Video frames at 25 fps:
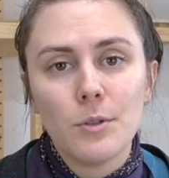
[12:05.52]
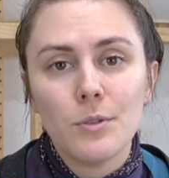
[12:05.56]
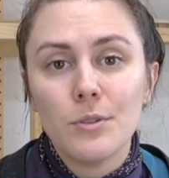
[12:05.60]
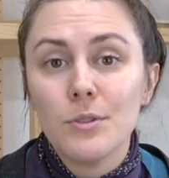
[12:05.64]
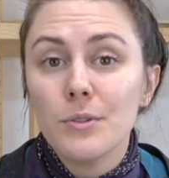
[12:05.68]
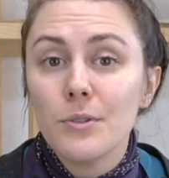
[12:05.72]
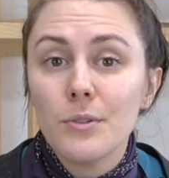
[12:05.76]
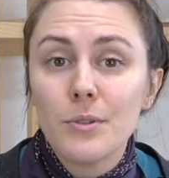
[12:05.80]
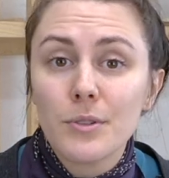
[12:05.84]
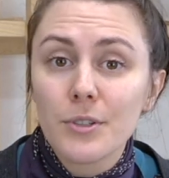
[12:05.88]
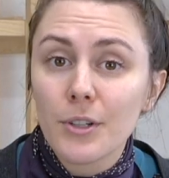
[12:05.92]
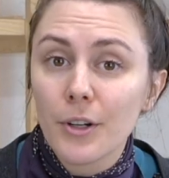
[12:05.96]
you do
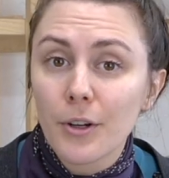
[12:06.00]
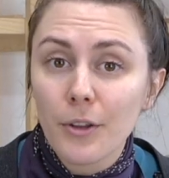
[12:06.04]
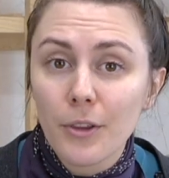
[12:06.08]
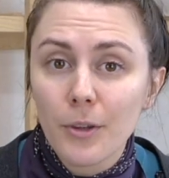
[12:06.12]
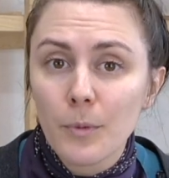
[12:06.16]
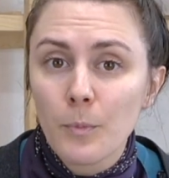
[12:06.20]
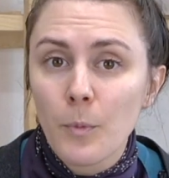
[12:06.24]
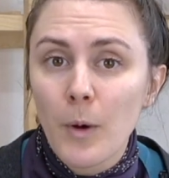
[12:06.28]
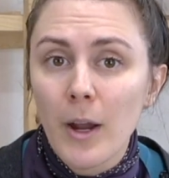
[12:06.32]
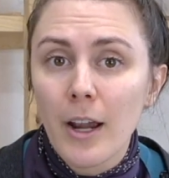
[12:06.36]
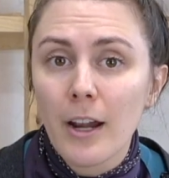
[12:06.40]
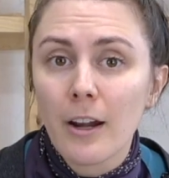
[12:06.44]
use
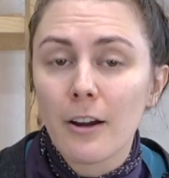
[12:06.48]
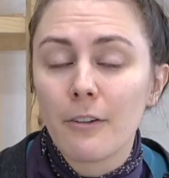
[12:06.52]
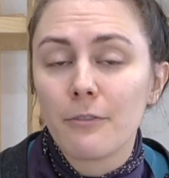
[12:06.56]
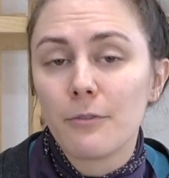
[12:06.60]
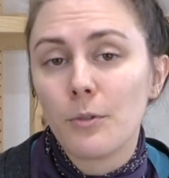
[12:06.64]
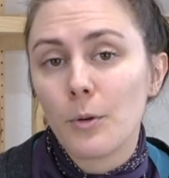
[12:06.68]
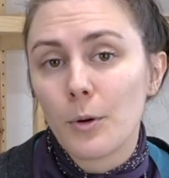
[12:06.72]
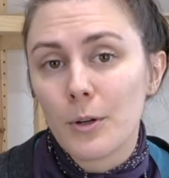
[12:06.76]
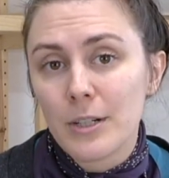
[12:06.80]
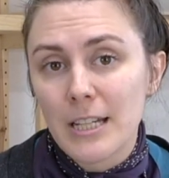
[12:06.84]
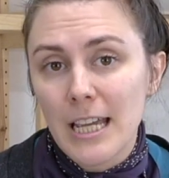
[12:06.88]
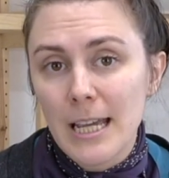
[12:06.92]
earthenware
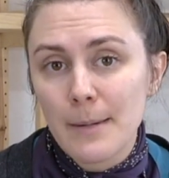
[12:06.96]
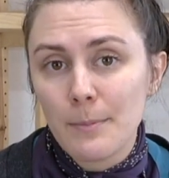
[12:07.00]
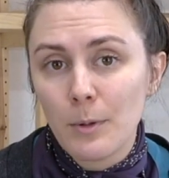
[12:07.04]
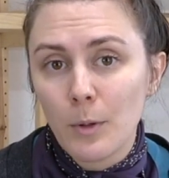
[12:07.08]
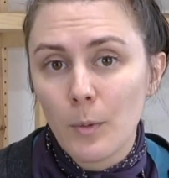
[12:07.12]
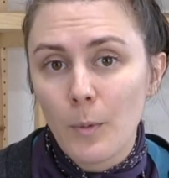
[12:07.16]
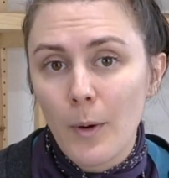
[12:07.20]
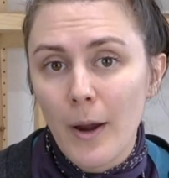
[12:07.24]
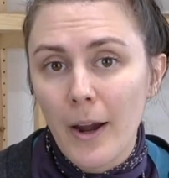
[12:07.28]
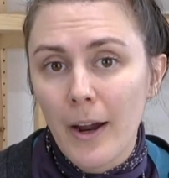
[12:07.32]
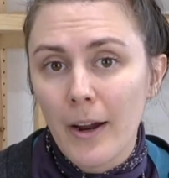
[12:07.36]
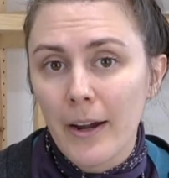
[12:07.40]
for
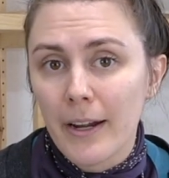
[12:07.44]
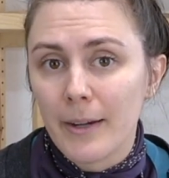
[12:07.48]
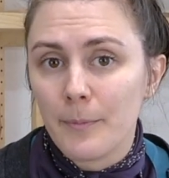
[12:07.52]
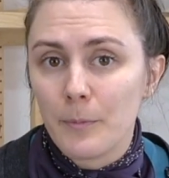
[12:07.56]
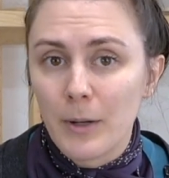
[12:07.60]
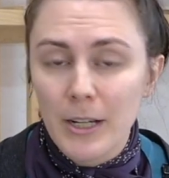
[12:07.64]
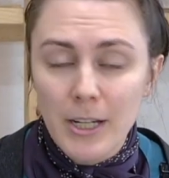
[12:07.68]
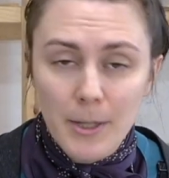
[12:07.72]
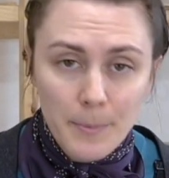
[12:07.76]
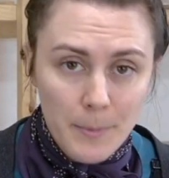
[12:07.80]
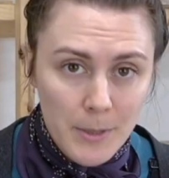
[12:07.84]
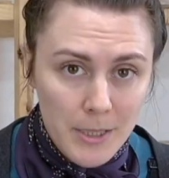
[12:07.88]
tableware and
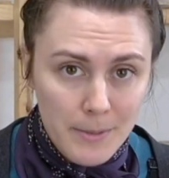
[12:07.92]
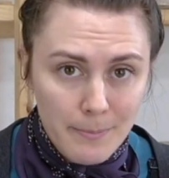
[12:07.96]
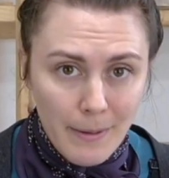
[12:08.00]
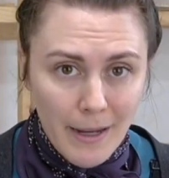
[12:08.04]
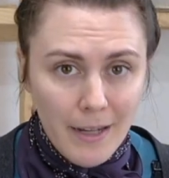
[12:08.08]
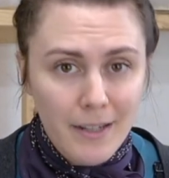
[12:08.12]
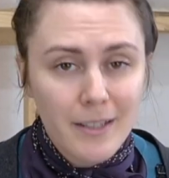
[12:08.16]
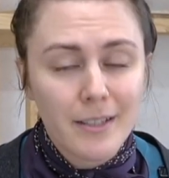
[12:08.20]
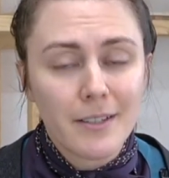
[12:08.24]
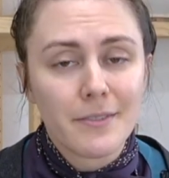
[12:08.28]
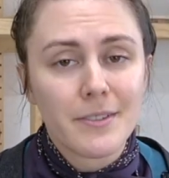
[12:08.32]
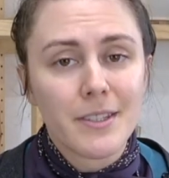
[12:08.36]
what your
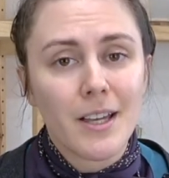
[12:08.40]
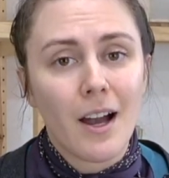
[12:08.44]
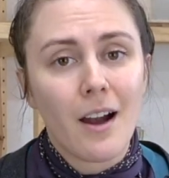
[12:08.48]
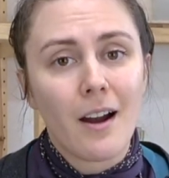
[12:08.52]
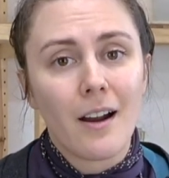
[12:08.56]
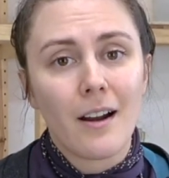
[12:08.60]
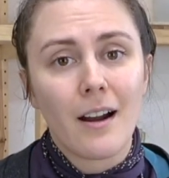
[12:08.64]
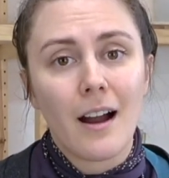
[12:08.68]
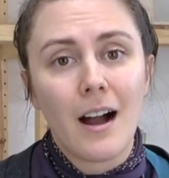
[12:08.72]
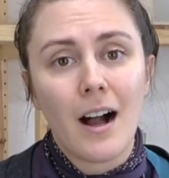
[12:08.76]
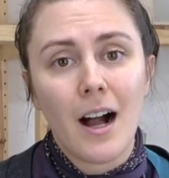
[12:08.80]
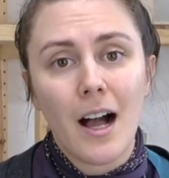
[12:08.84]
perspectives
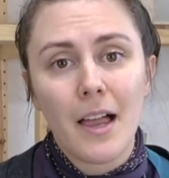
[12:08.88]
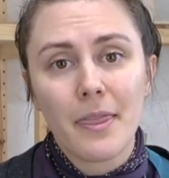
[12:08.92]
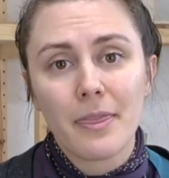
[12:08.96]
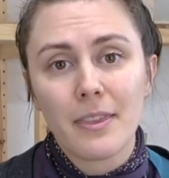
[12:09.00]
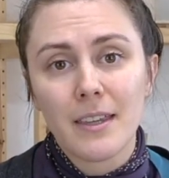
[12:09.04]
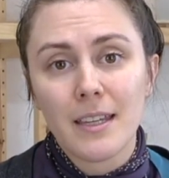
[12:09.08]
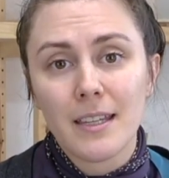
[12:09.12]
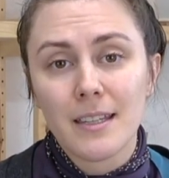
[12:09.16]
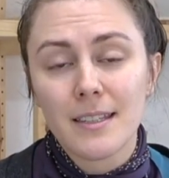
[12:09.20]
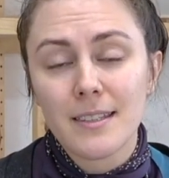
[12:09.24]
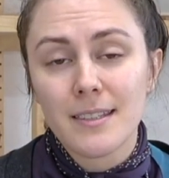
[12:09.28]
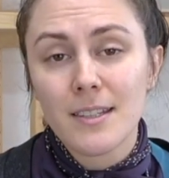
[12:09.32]
are on
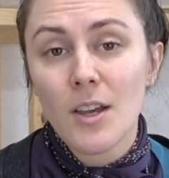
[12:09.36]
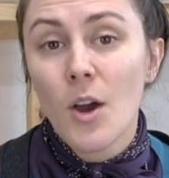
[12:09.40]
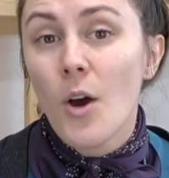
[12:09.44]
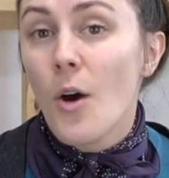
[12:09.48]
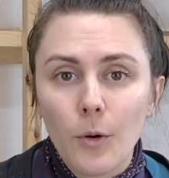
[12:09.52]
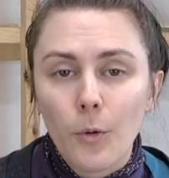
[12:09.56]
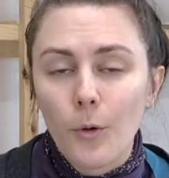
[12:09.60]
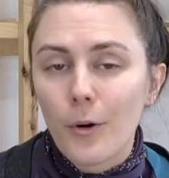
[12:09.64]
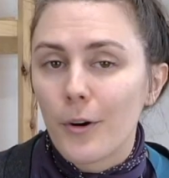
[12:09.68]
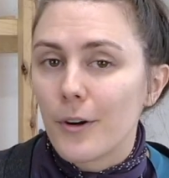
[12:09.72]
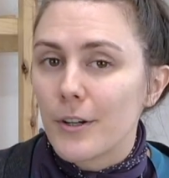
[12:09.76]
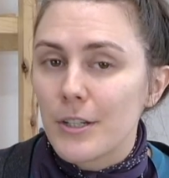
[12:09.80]
this,
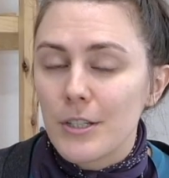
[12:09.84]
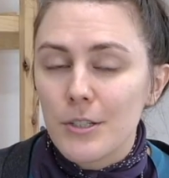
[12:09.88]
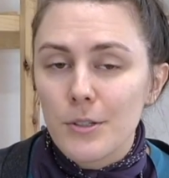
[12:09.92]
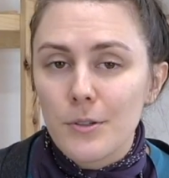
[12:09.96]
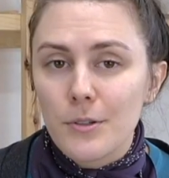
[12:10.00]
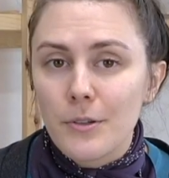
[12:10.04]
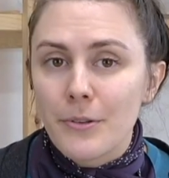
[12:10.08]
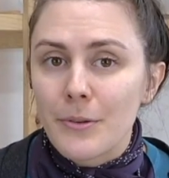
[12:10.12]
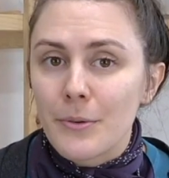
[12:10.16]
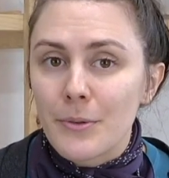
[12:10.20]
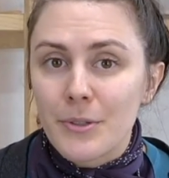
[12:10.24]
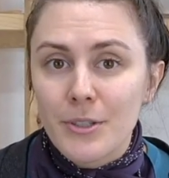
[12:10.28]
or do you
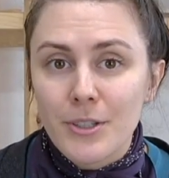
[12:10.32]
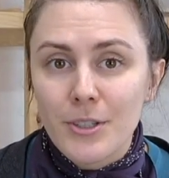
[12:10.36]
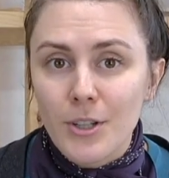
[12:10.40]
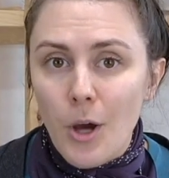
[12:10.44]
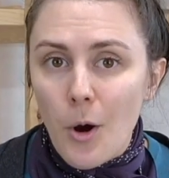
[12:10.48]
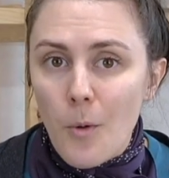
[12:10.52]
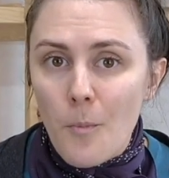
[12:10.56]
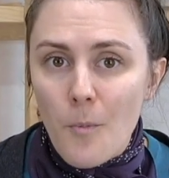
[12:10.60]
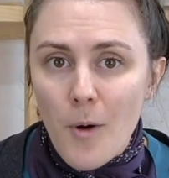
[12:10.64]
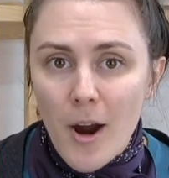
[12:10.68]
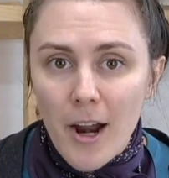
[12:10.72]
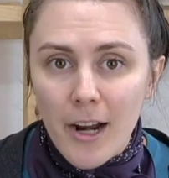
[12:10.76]
use
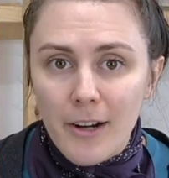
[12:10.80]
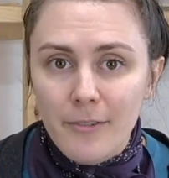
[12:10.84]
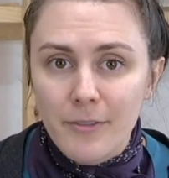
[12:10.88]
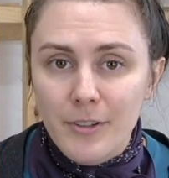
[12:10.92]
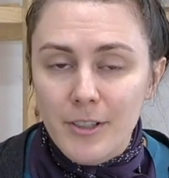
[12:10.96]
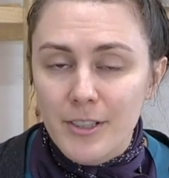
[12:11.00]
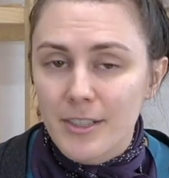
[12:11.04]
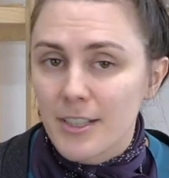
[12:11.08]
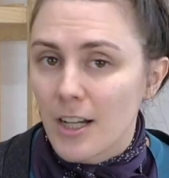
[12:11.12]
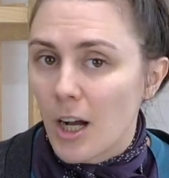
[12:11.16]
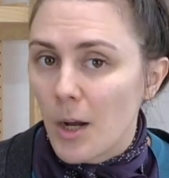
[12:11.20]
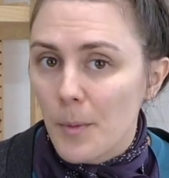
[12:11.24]
stoneware
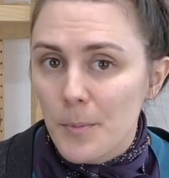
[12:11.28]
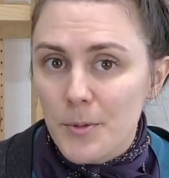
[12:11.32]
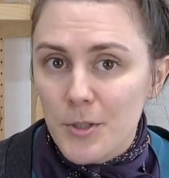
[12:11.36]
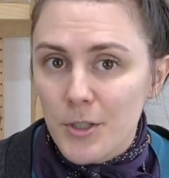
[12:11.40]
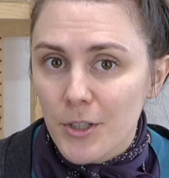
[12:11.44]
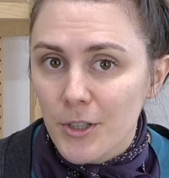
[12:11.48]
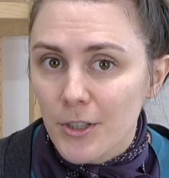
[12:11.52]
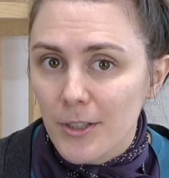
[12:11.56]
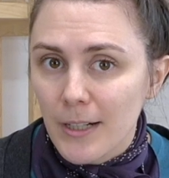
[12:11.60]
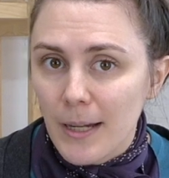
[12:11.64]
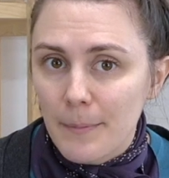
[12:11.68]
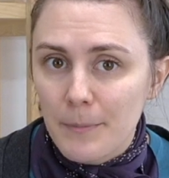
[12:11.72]
for sculpture?